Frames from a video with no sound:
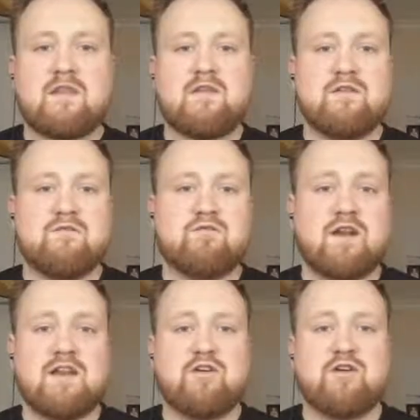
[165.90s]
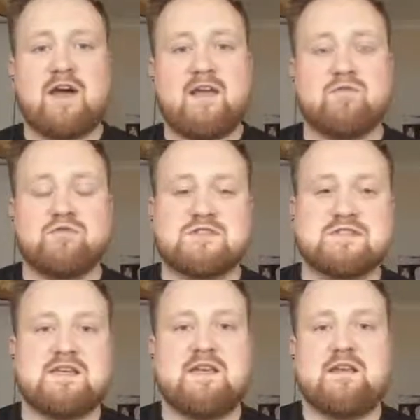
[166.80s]
really you're not able to
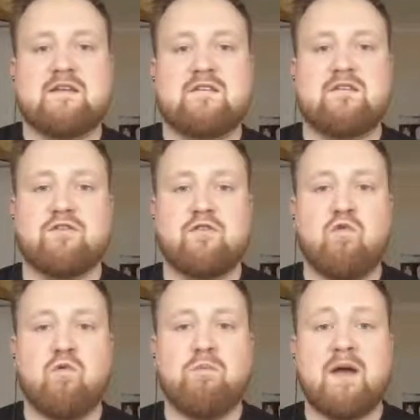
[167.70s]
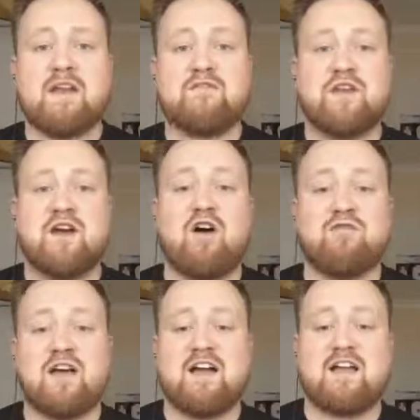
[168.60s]
see the full benefit of
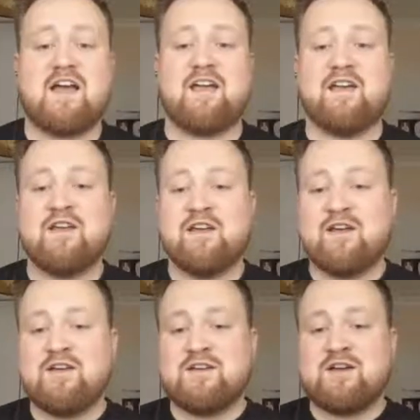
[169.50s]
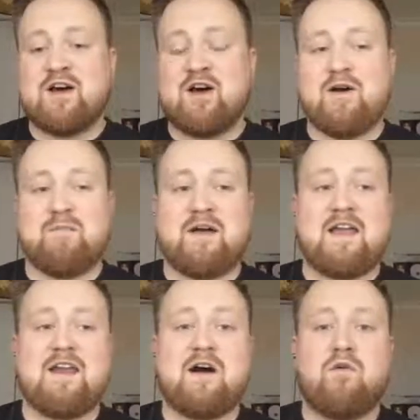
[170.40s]
that, okay? And
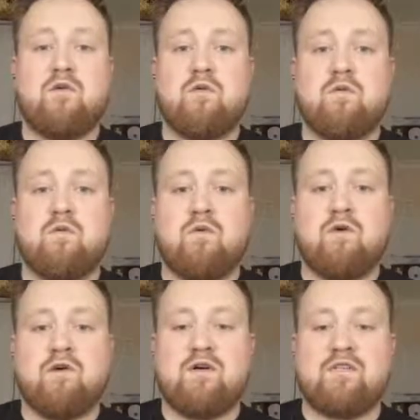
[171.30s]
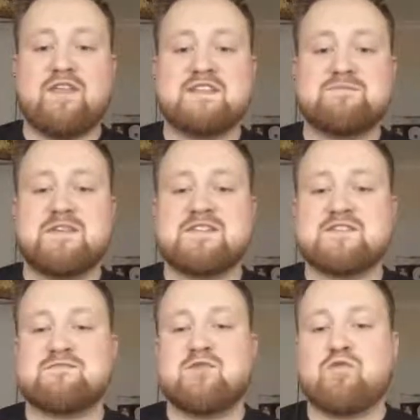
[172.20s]
now this business
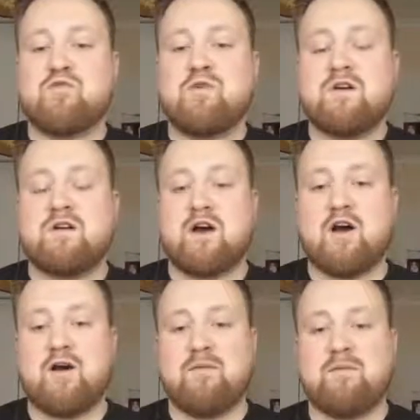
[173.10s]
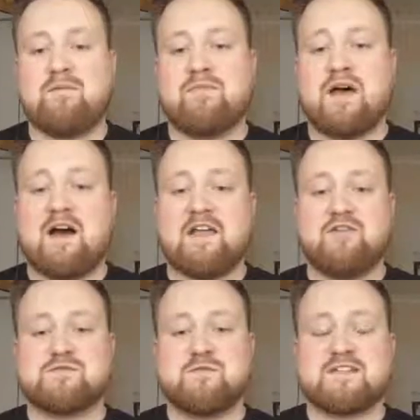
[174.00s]
model that I
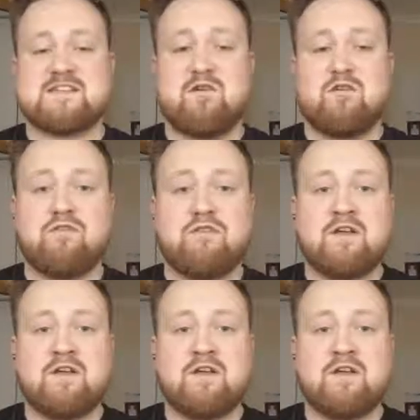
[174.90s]
use myself,